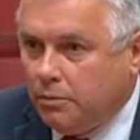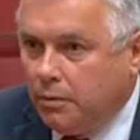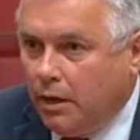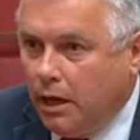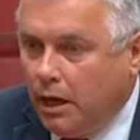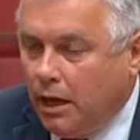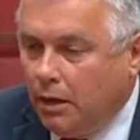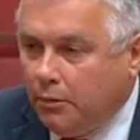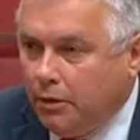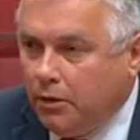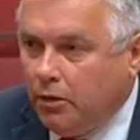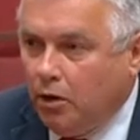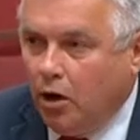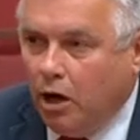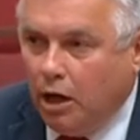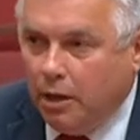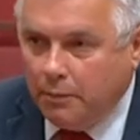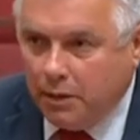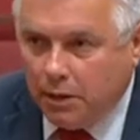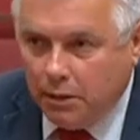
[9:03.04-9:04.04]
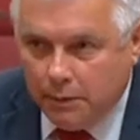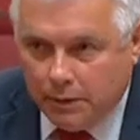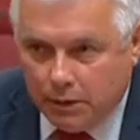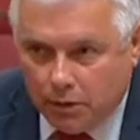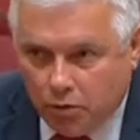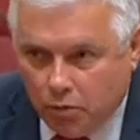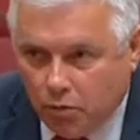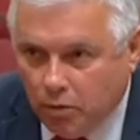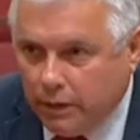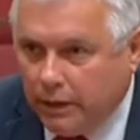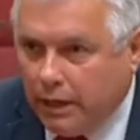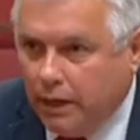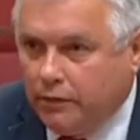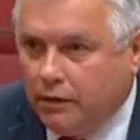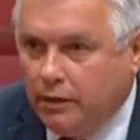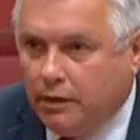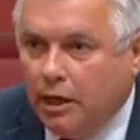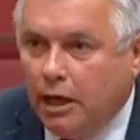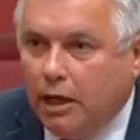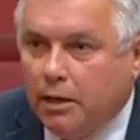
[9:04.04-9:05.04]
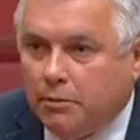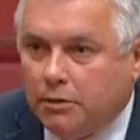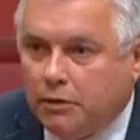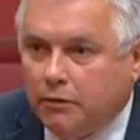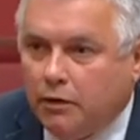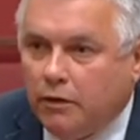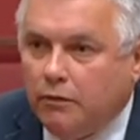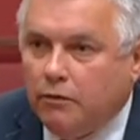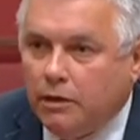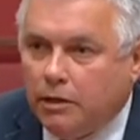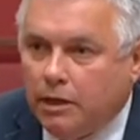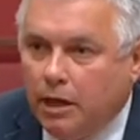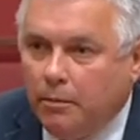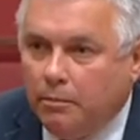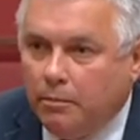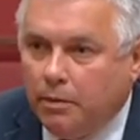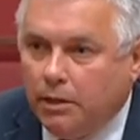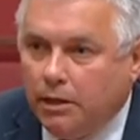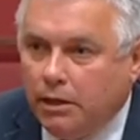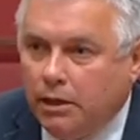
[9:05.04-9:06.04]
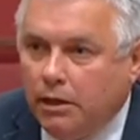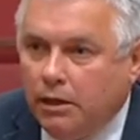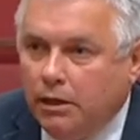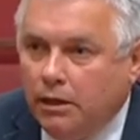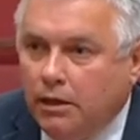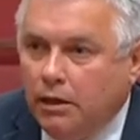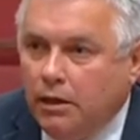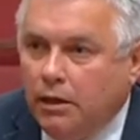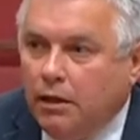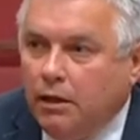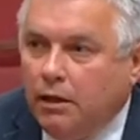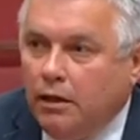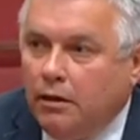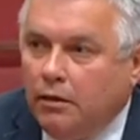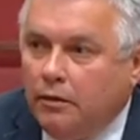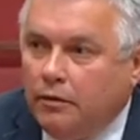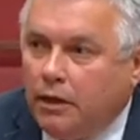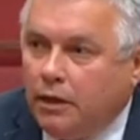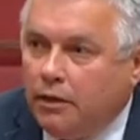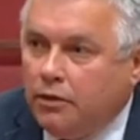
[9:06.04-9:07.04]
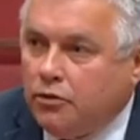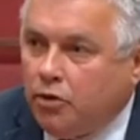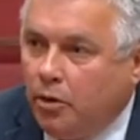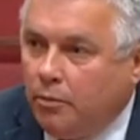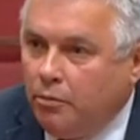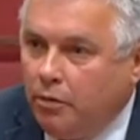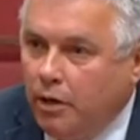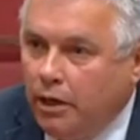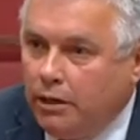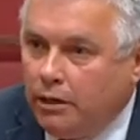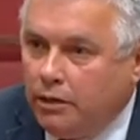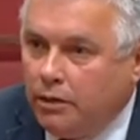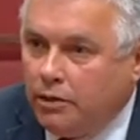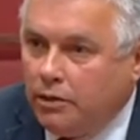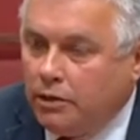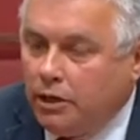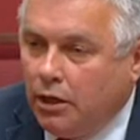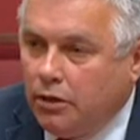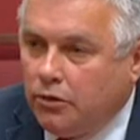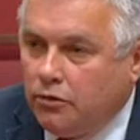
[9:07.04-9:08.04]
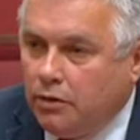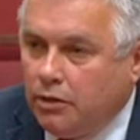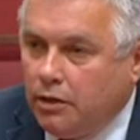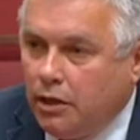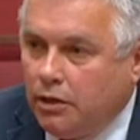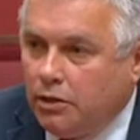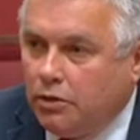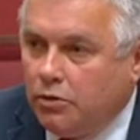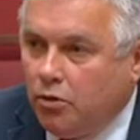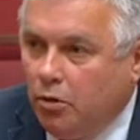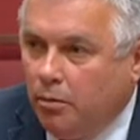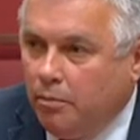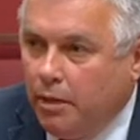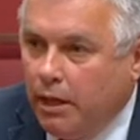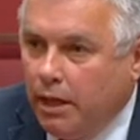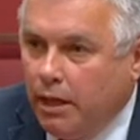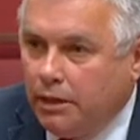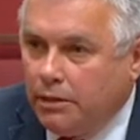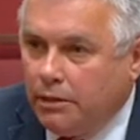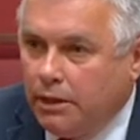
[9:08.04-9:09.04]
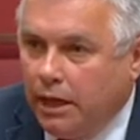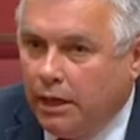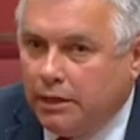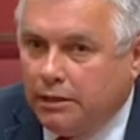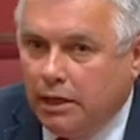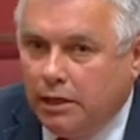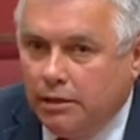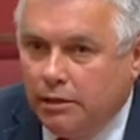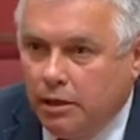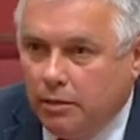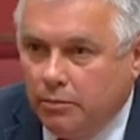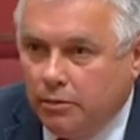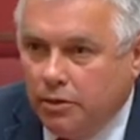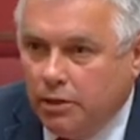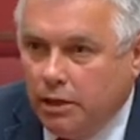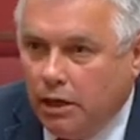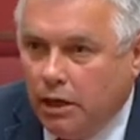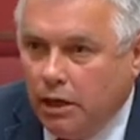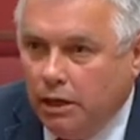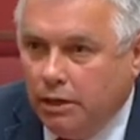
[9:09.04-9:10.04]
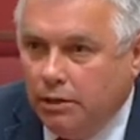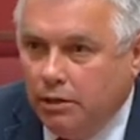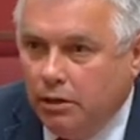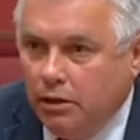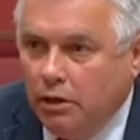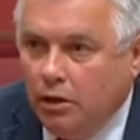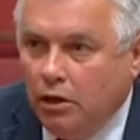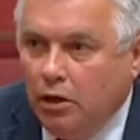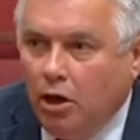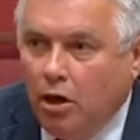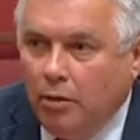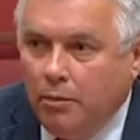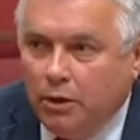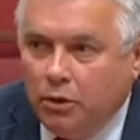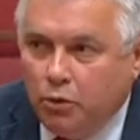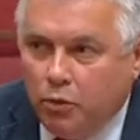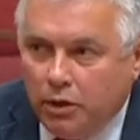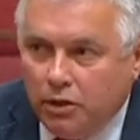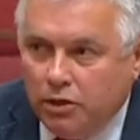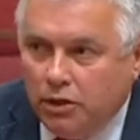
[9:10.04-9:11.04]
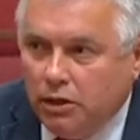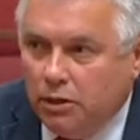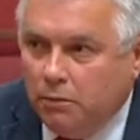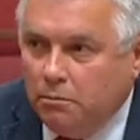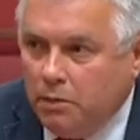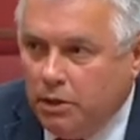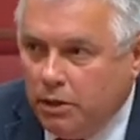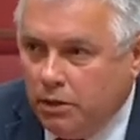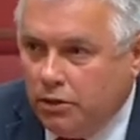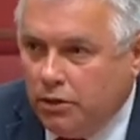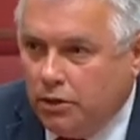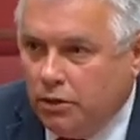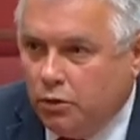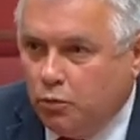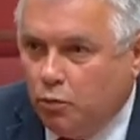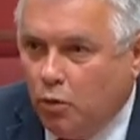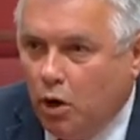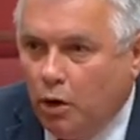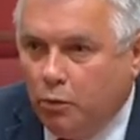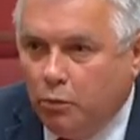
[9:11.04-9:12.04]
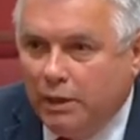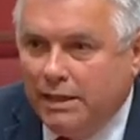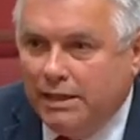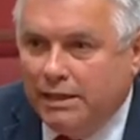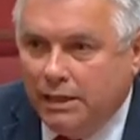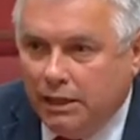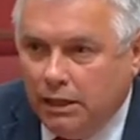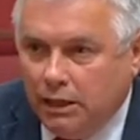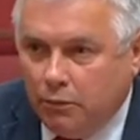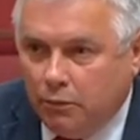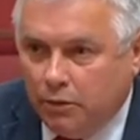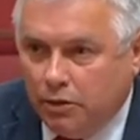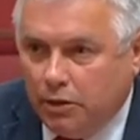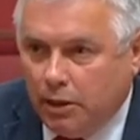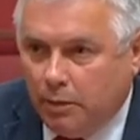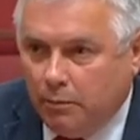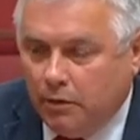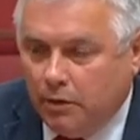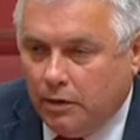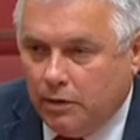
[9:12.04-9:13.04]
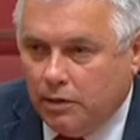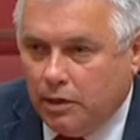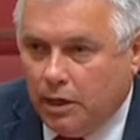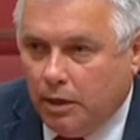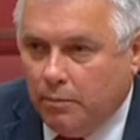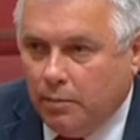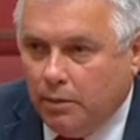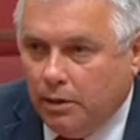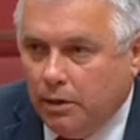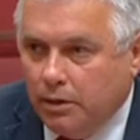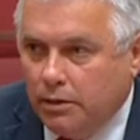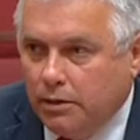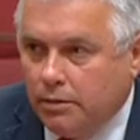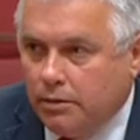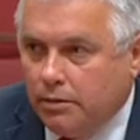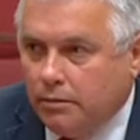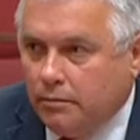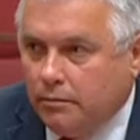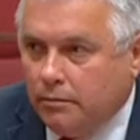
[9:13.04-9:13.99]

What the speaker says: parliament. I'm going to be calling out the names of every company that is operating in this country that is not paying tax at some stage. I'll be questioning ministers why we're dealing with some of these companies